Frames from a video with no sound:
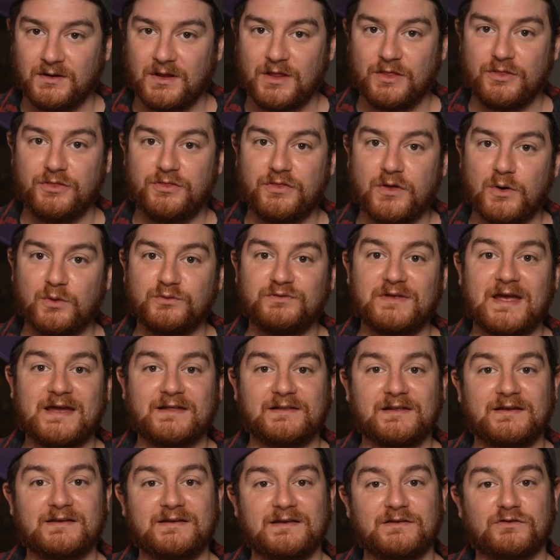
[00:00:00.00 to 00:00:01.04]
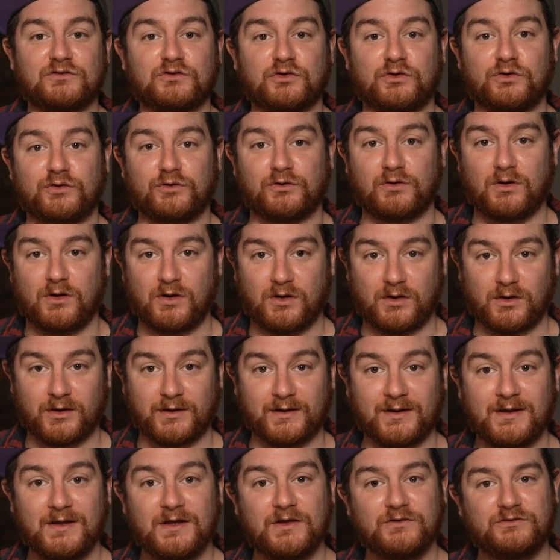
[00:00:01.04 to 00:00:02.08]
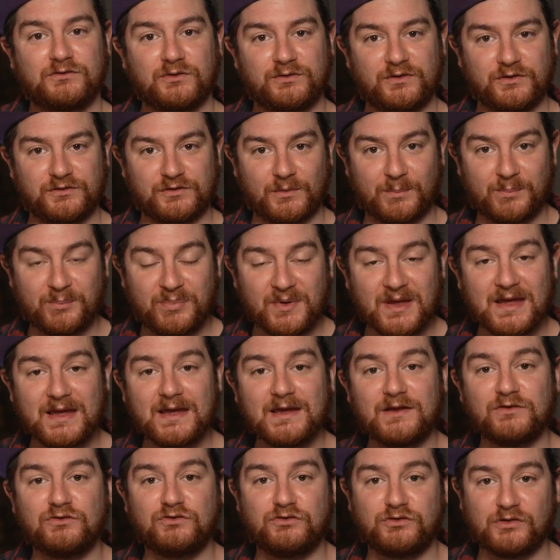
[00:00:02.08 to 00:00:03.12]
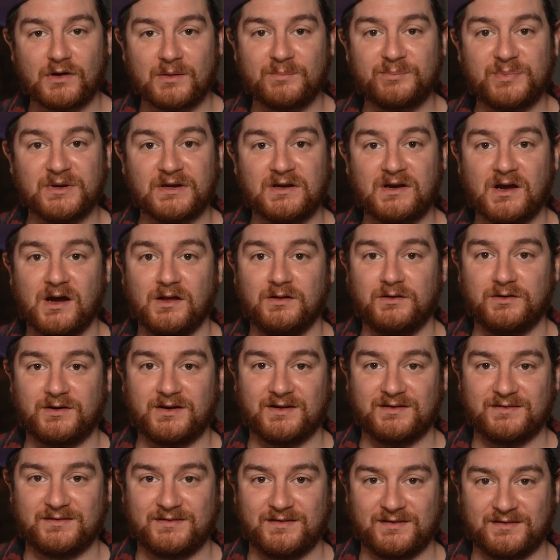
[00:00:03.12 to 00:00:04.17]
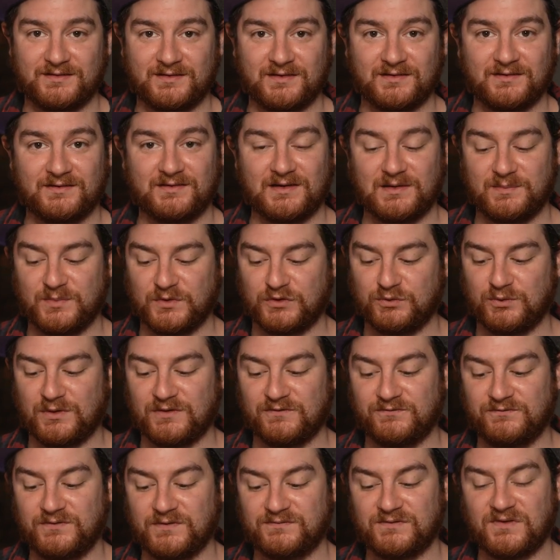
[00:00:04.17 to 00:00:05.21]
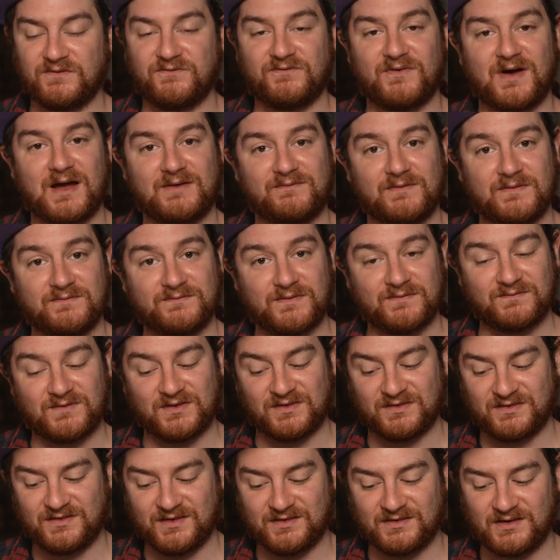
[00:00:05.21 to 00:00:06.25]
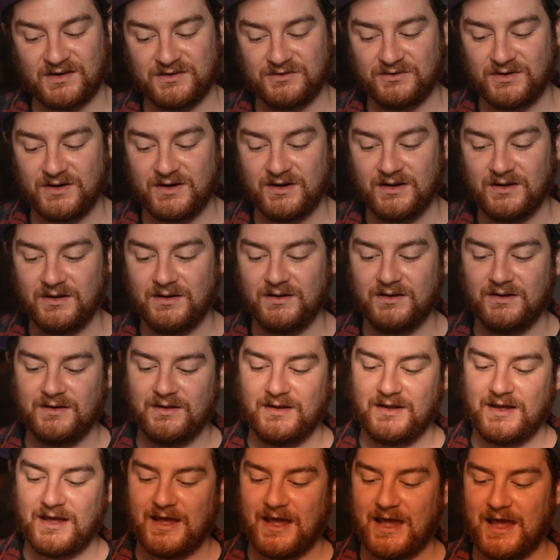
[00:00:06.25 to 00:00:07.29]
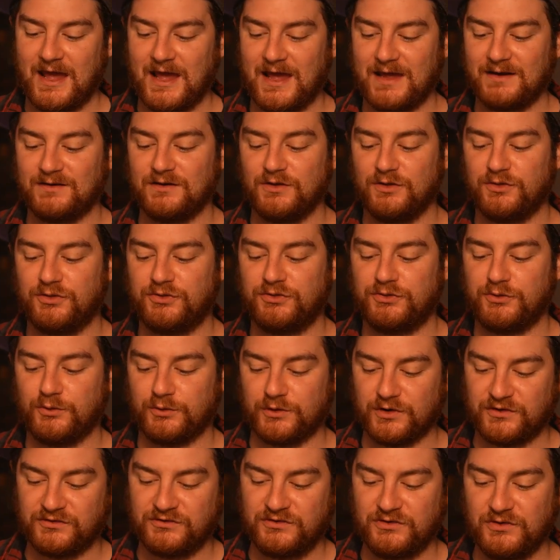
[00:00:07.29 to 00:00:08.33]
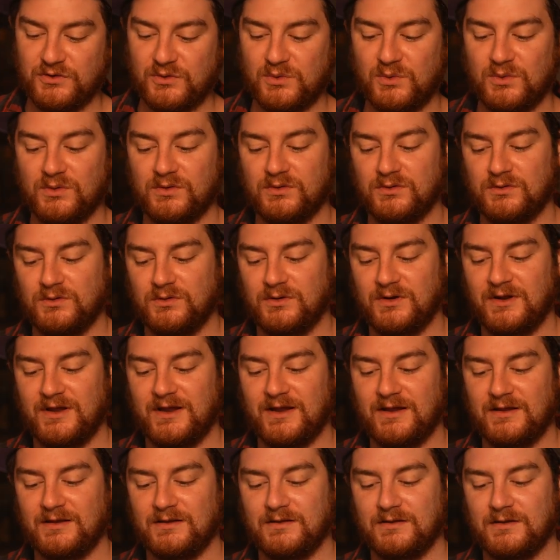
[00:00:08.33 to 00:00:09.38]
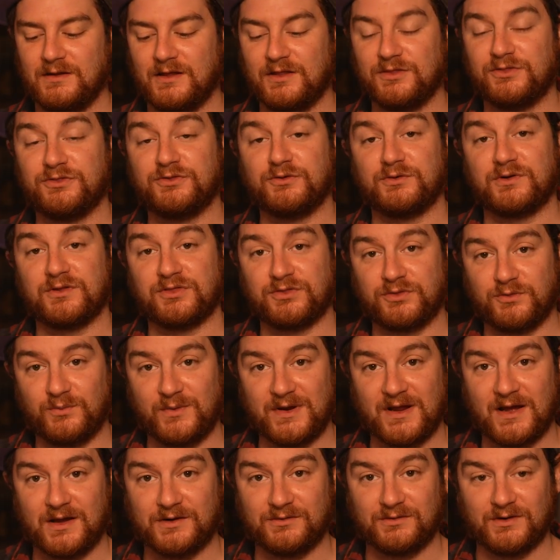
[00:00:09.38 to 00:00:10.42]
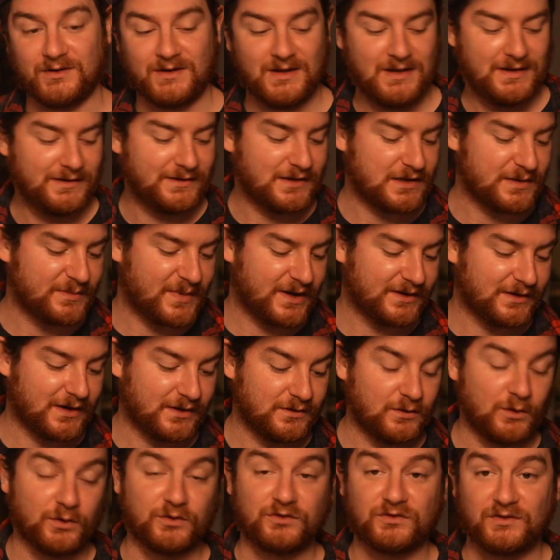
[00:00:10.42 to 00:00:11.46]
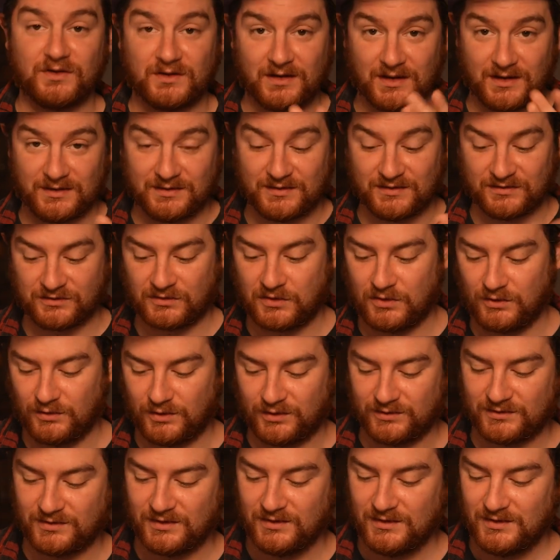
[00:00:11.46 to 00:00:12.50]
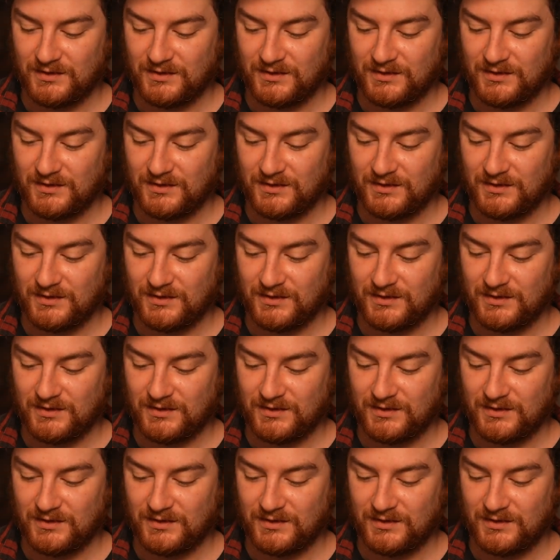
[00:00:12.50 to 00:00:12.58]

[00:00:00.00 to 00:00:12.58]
those LEDs turn on. So there's a big jump in color consistency between 55 and 5600 and 32 and 3300. Now you might not notice it in this current